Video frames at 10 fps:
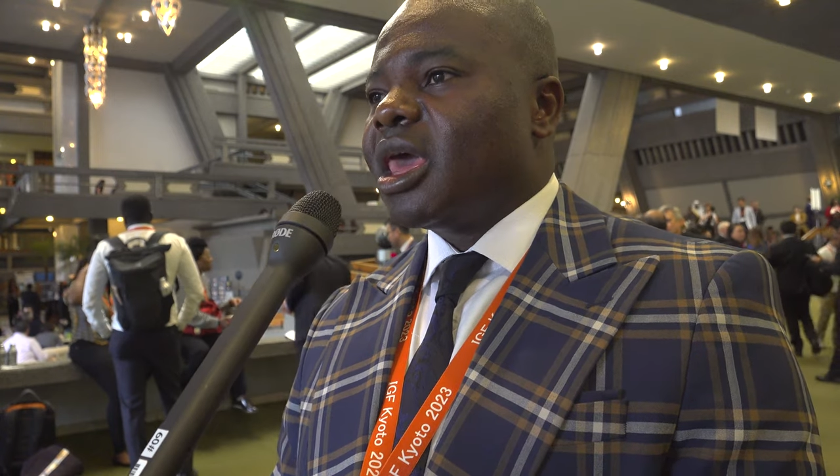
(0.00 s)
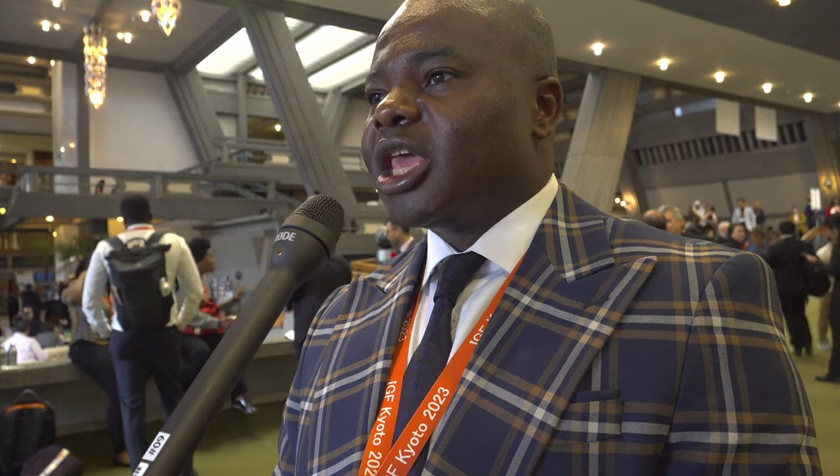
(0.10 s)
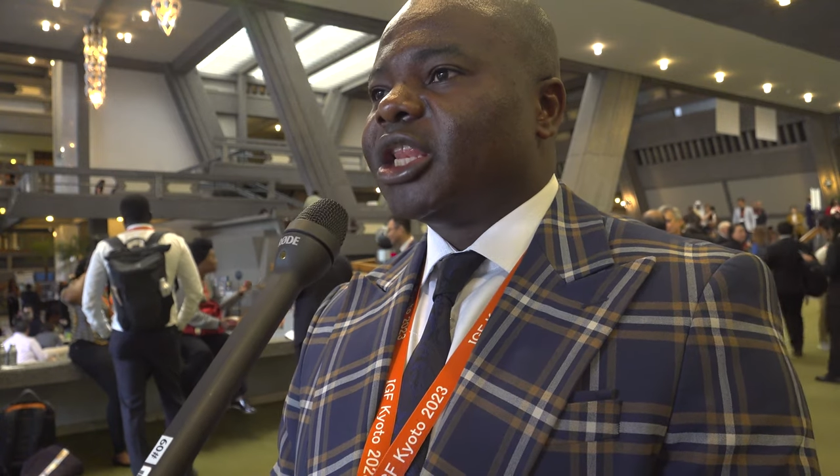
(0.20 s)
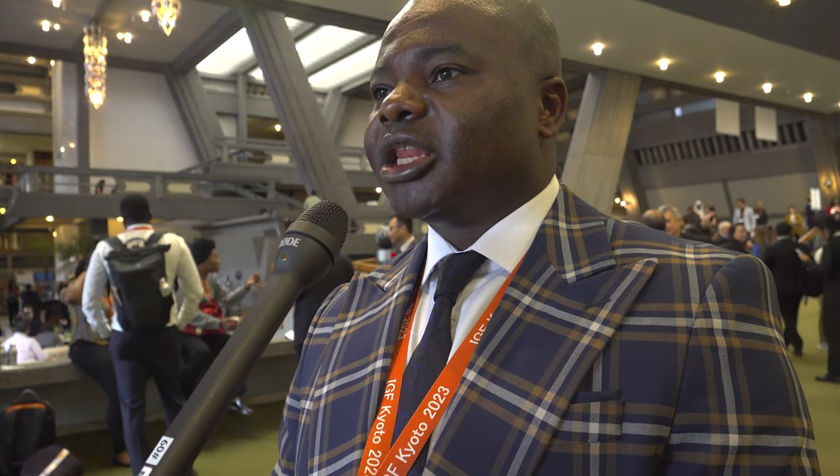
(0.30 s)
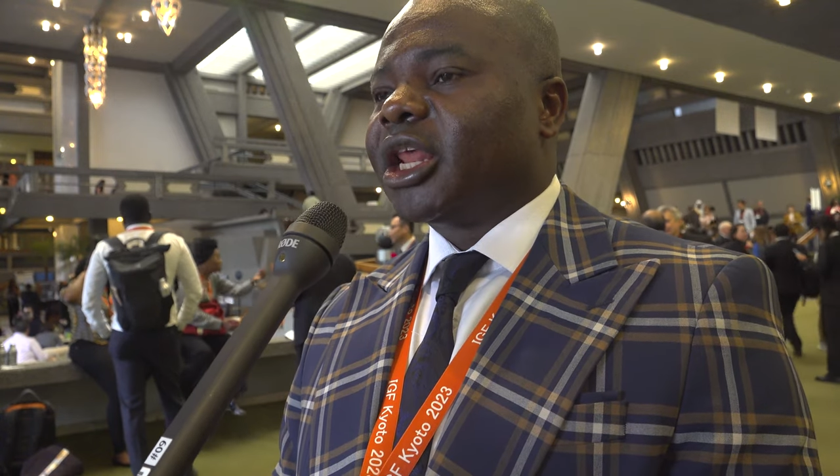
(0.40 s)

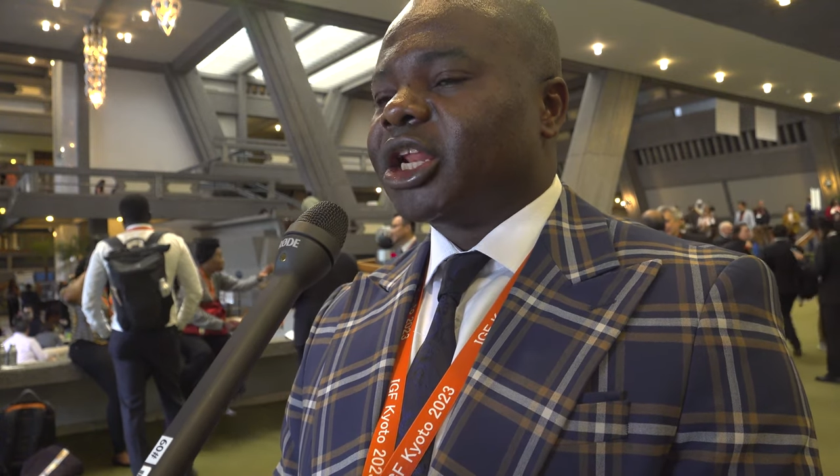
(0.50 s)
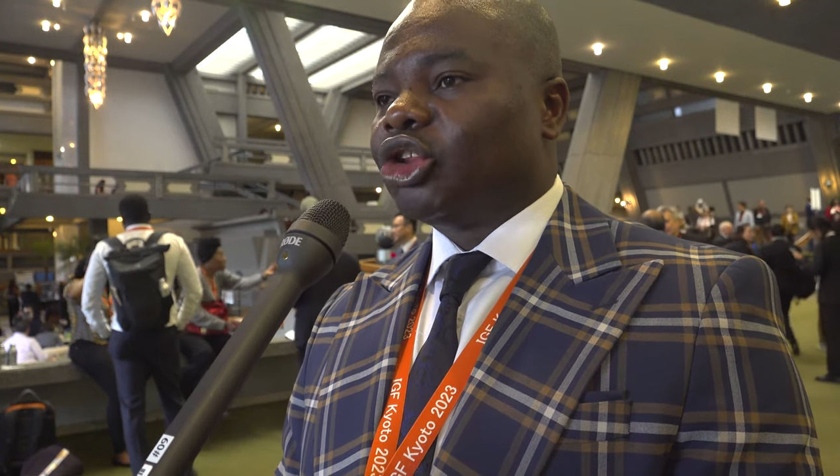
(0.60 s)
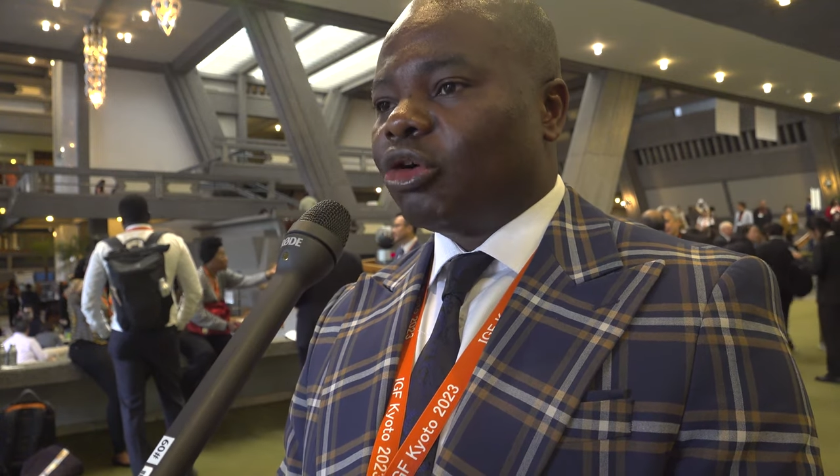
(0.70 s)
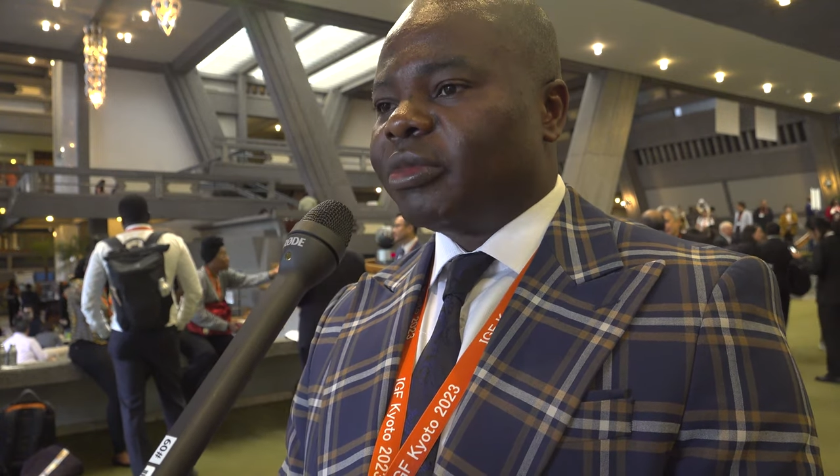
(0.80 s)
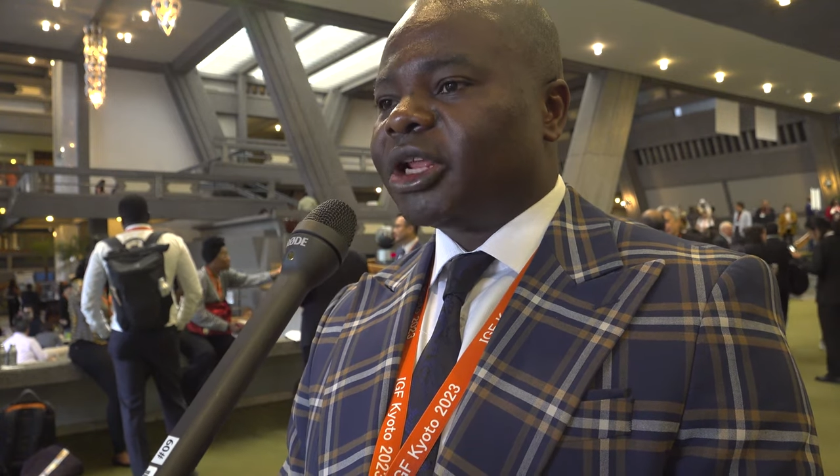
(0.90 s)
in
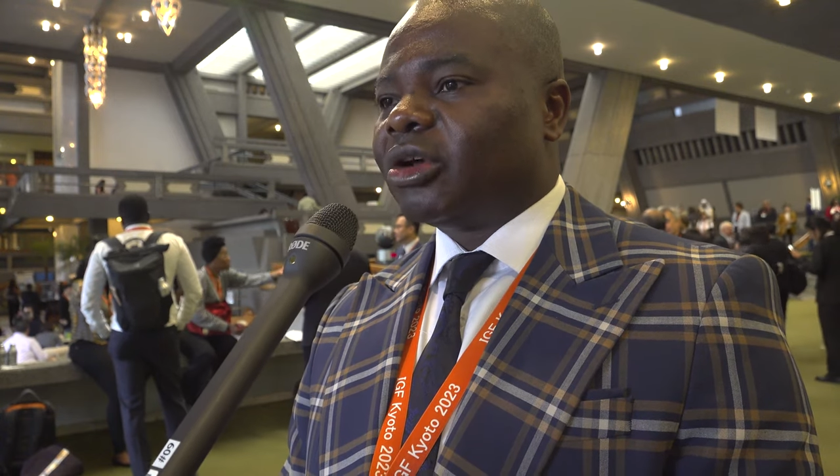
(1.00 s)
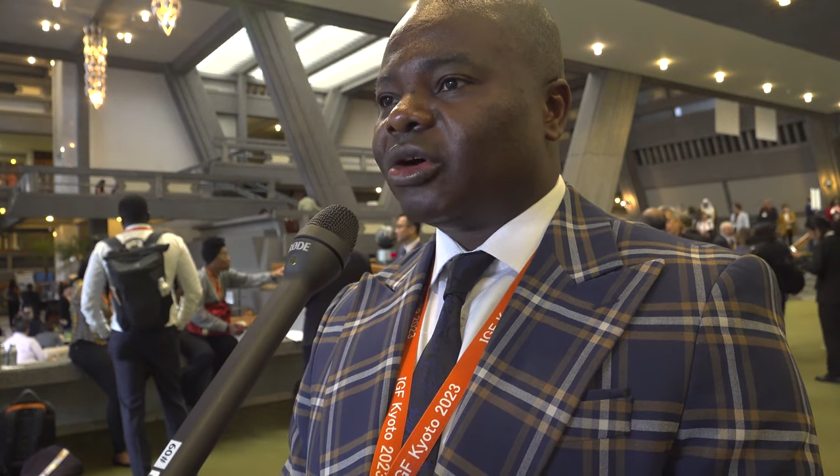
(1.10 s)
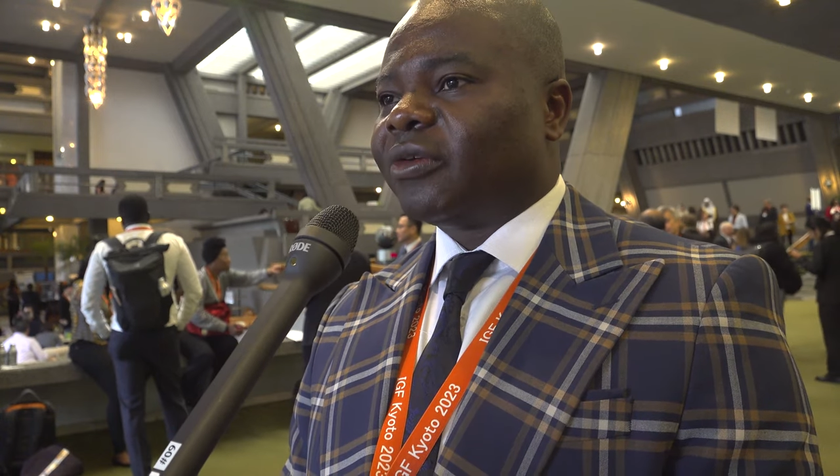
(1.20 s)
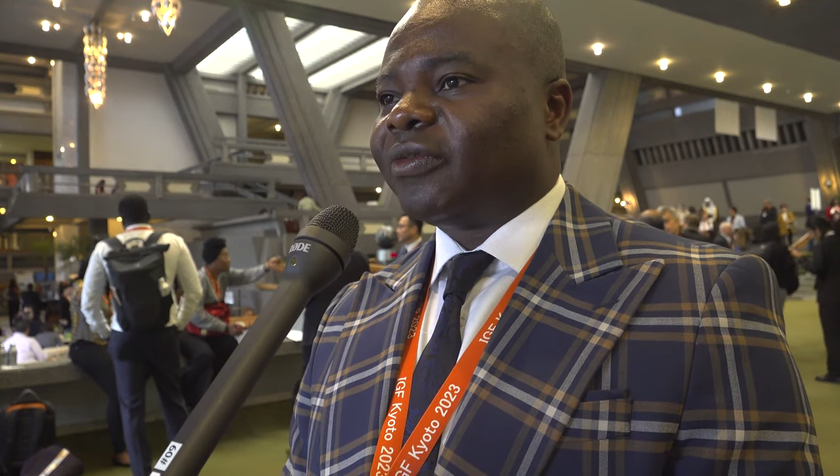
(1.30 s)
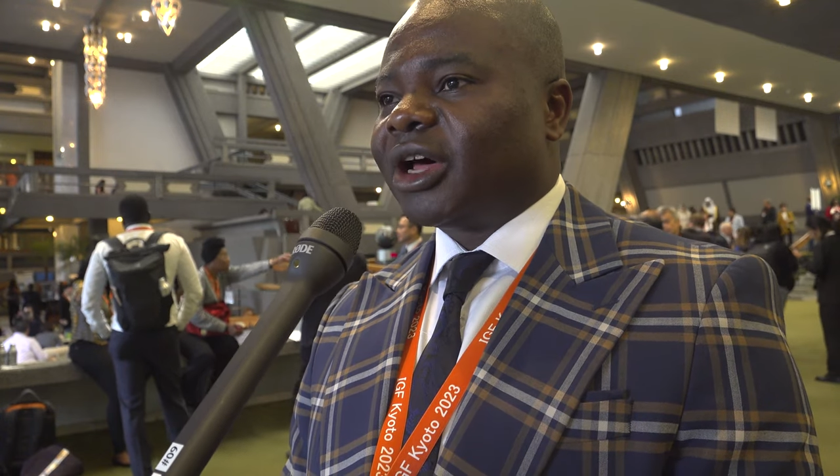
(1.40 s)
the
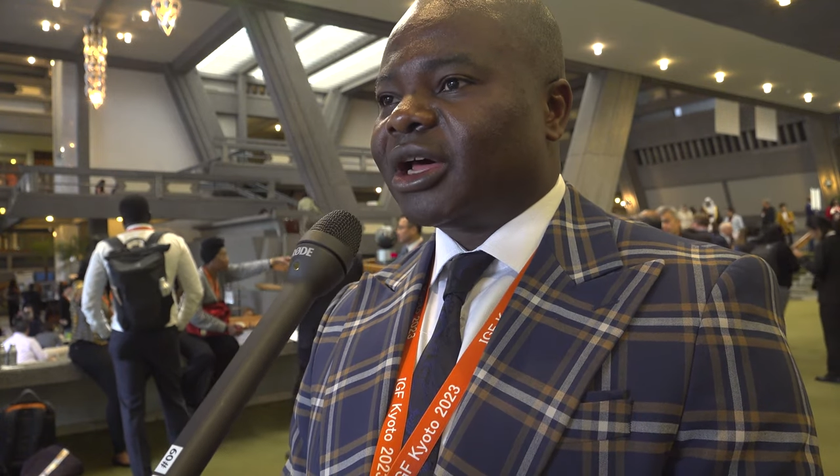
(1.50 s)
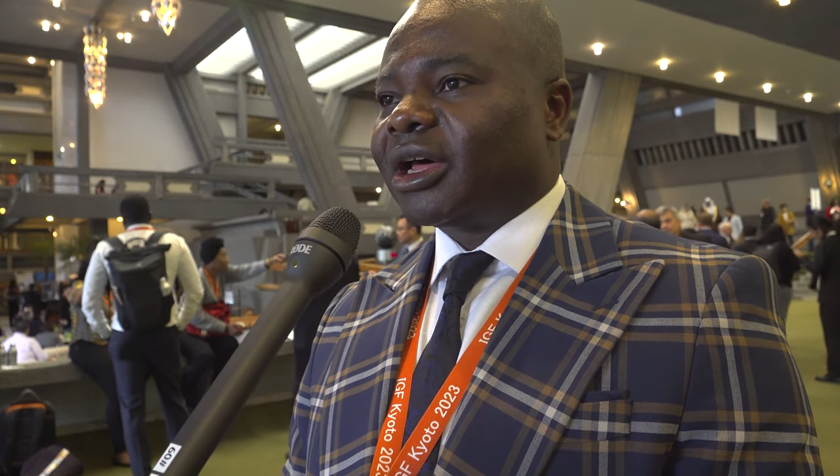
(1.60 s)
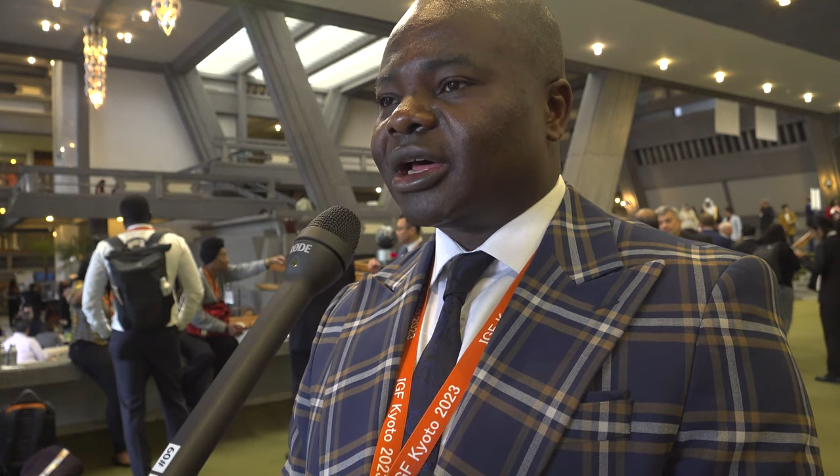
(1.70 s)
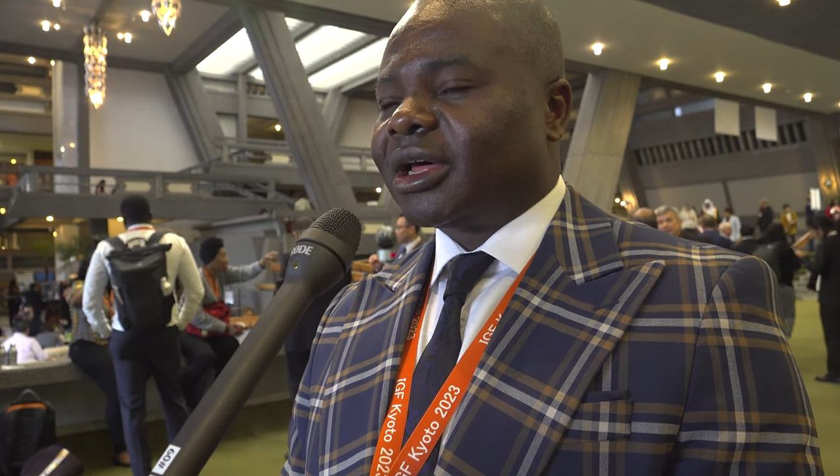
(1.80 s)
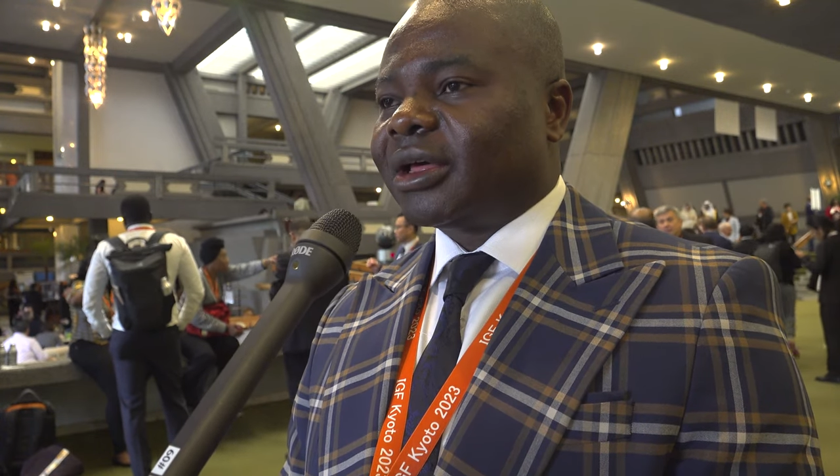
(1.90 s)
domain of
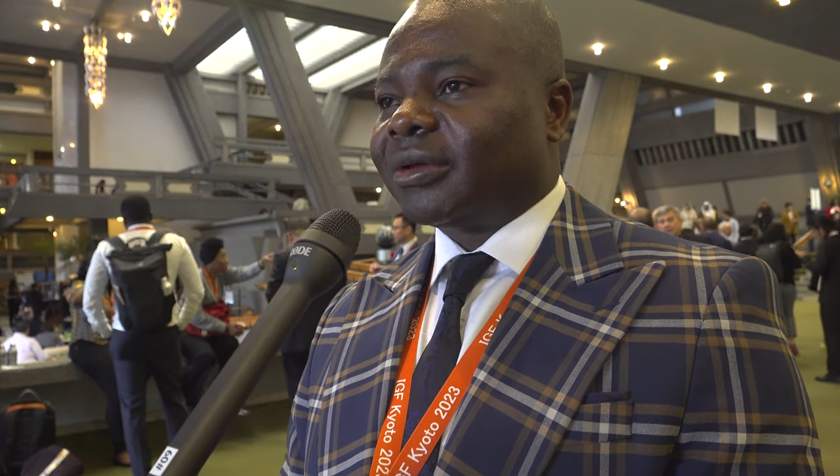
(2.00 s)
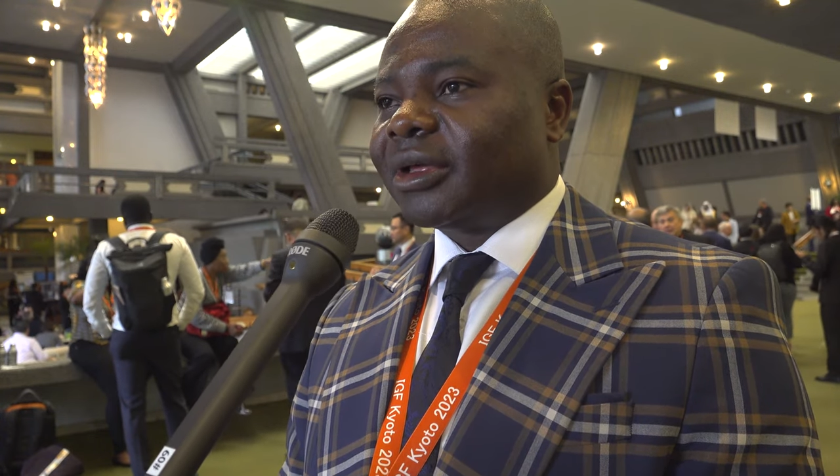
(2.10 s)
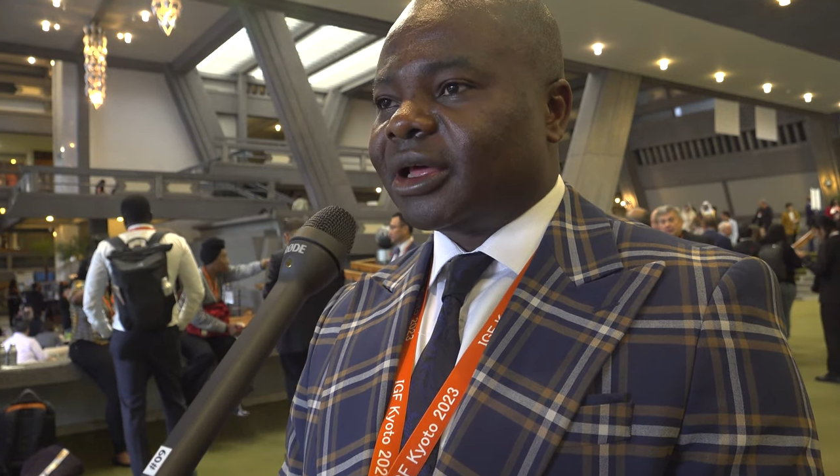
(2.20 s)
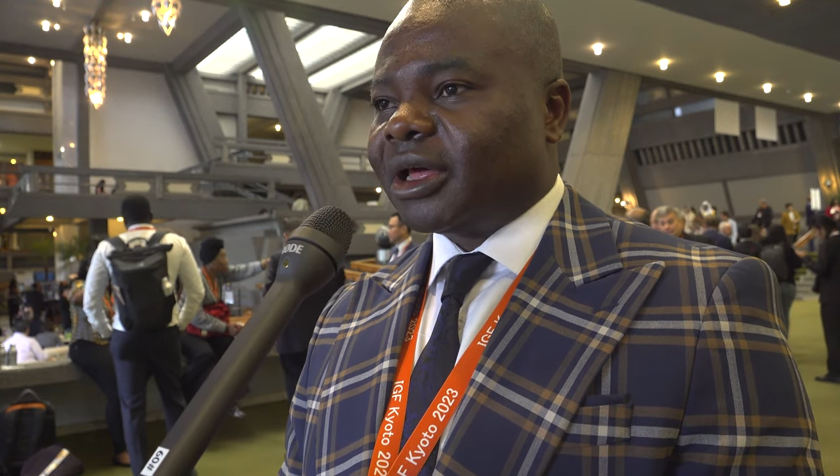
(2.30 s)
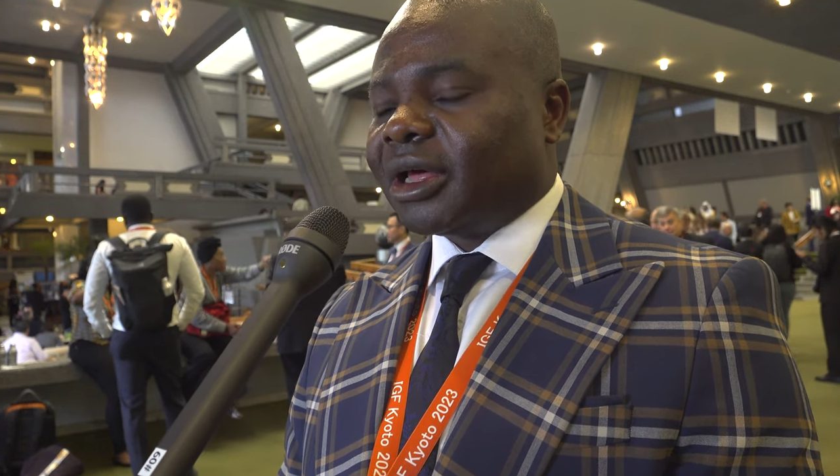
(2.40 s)

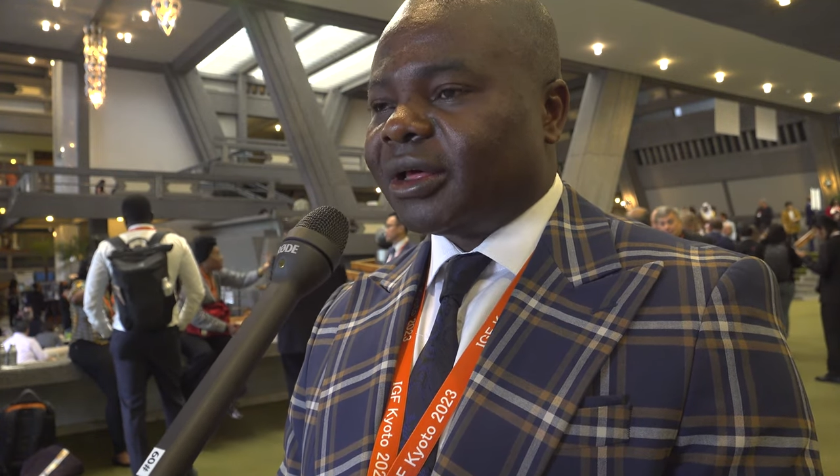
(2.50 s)
uh,